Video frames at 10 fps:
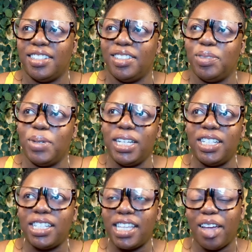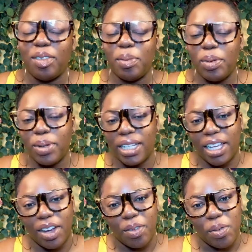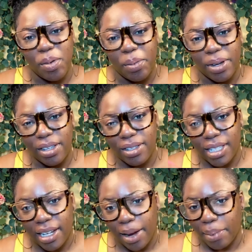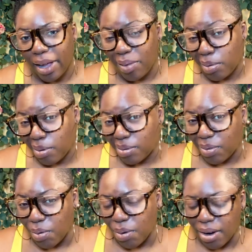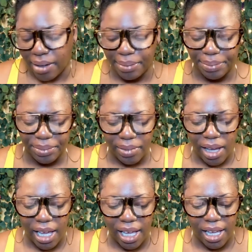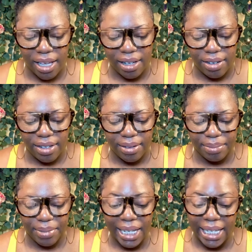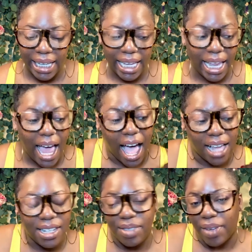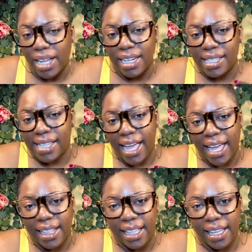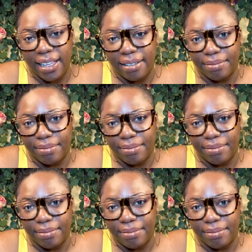We just have to be really careful what we're using our platforms for. And again, I just find it sad that,